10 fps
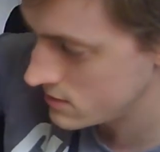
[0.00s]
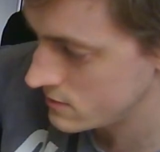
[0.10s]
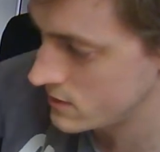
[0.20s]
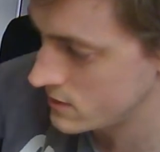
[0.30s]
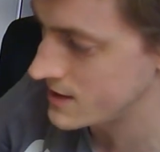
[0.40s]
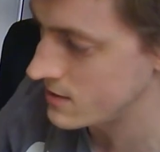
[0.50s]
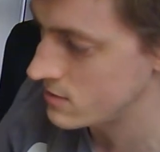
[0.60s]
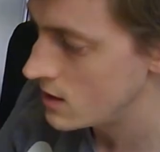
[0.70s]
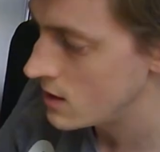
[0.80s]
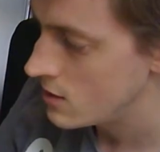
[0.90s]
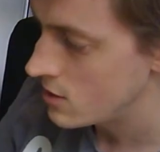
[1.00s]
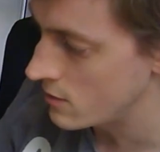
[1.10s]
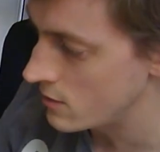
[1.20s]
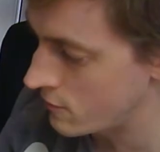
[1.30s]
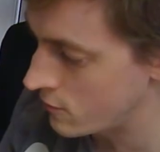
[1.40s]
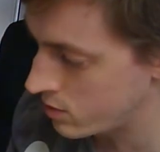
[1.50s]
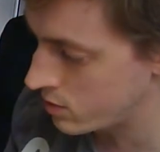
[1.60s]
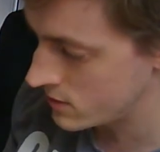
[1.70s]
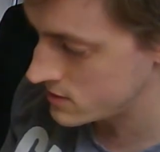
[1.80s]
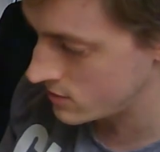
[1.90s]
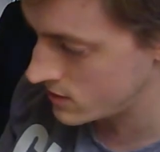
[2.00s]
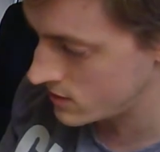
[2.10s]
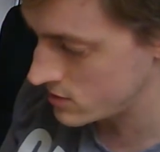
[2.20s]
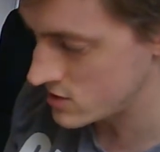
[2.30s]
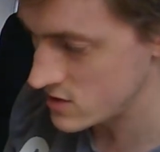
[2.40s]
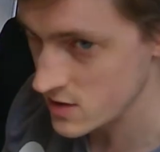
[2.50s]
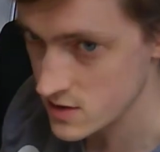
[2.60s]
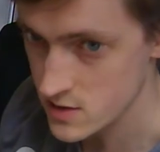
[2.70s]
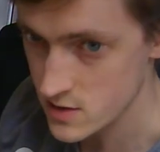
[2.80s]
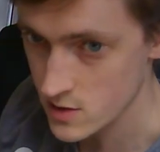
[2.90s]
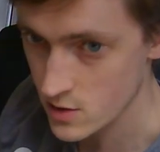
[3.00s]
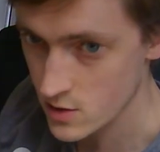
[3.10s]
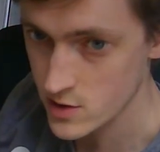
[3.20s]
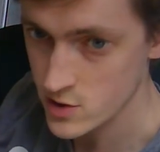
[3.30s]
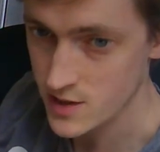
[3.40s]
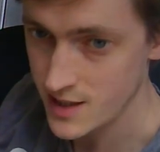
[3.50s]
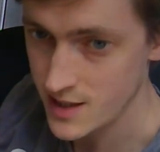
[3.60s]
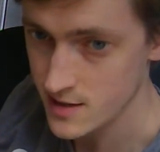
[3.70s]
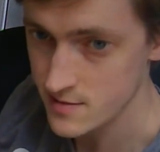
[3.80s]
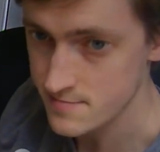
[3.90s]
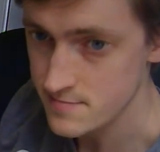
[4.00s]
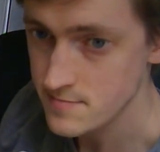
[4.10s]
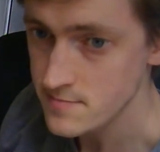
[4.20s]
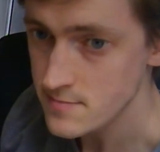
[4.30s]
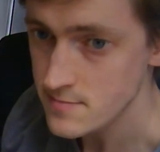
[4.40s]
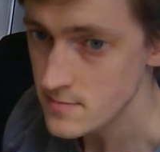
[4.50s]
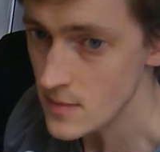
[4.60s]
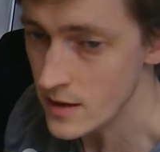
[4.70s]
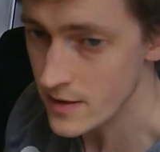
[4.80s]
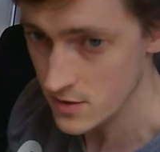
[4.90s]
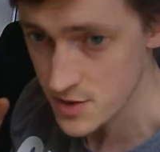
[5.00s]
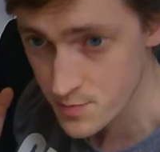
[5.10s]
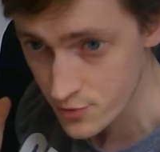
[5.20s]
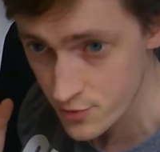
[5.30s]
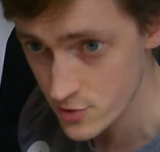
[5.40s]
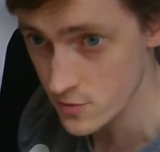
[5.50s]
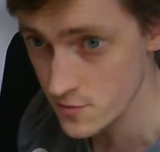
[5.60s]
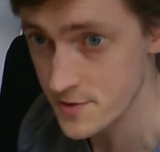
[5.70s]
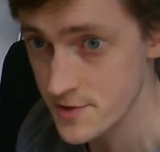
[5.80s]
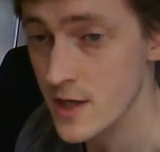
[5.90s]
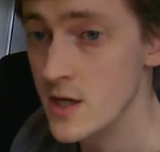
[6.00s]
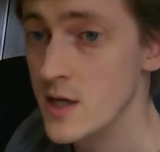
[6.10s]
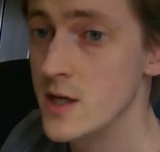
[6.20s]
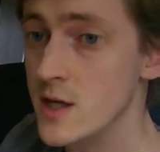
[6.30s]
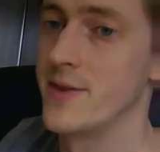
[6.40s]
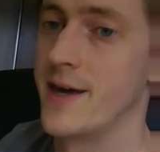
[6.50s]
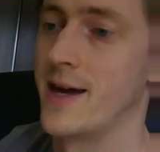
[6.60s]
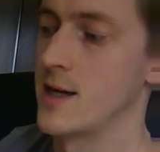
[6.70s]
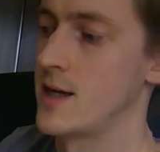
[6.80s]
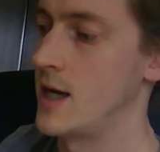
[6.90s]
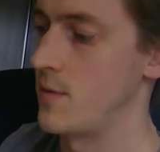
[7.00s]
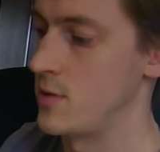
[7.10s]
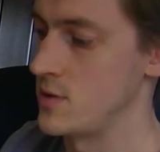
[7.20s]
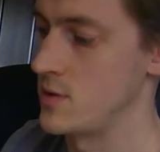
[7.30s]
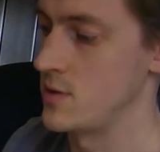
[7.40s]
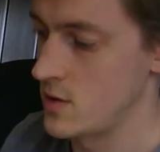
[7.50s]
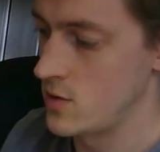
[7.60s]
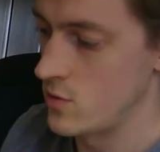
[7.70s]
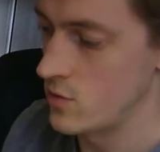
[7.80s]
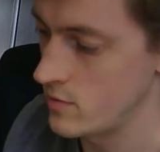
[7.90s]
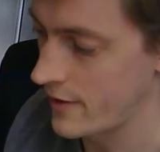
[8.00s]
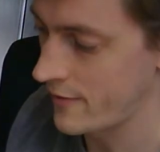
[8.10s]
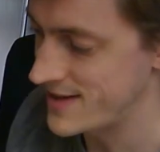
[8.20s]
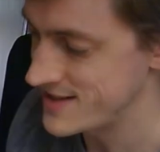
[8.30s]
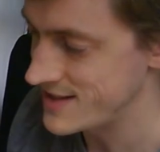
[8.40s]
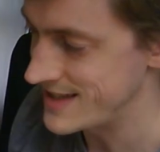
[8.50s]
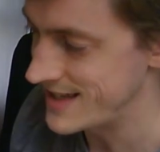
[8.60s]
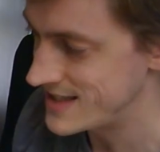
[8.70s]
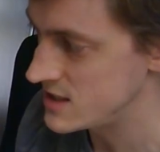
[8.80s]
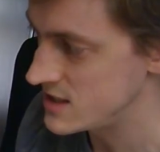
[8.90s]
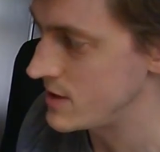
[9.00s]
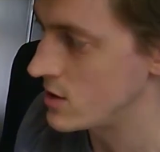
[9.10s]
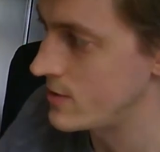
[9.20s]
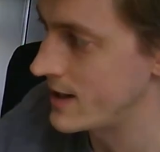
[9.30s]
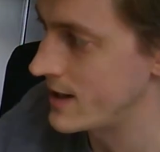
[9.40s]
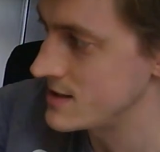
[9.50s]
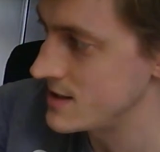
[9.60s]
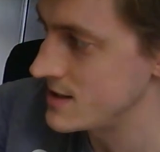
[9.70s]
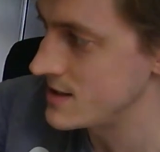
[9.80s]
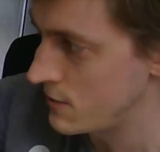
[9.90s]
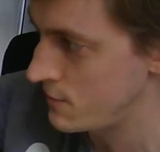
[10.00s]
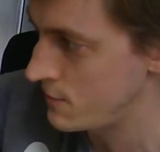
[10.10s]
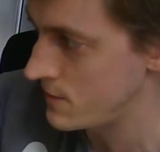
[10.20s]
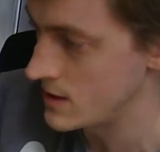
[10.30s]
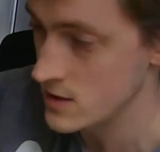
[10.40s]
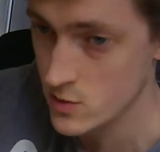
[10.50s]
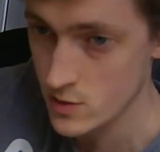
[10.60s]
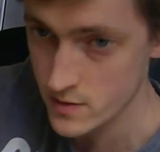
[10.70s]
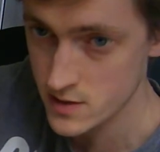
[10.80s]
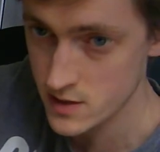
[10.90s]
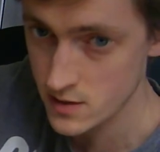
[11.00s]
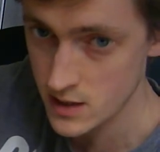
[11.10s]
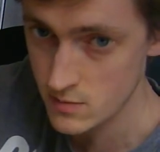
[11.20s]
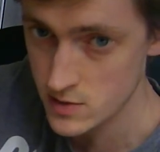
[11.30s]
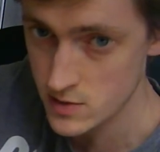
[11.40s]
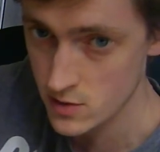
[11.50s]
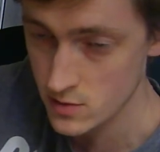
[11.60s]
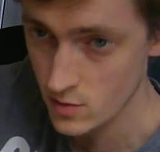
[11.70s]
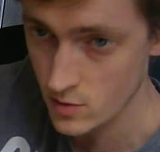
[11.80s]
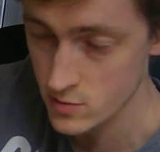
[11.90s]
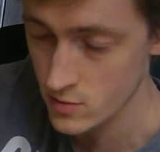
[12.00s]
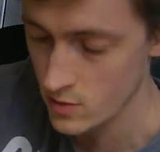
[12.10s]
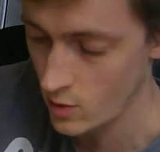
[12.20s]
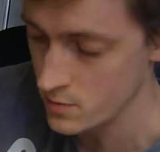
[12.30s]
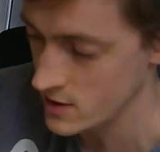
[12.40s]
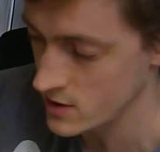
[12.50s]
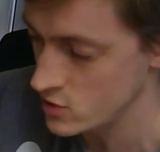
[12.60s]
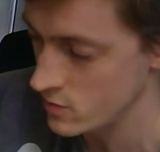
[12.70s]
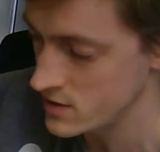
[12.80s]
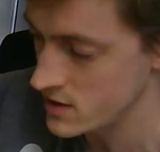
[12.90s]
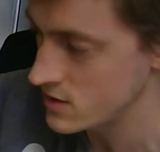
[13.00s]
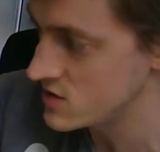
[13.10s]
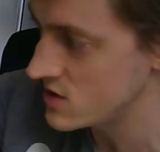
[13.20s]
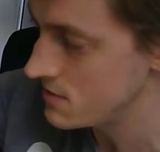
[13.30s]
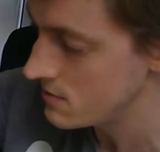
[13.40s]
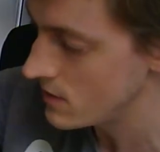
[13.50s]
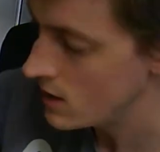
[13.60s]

divided down over 4 pi squared, which is this equation here. Now this proves that Kepler's third law mathematically has to be correct if it's gravity that keeps the objects orbiting the Sun.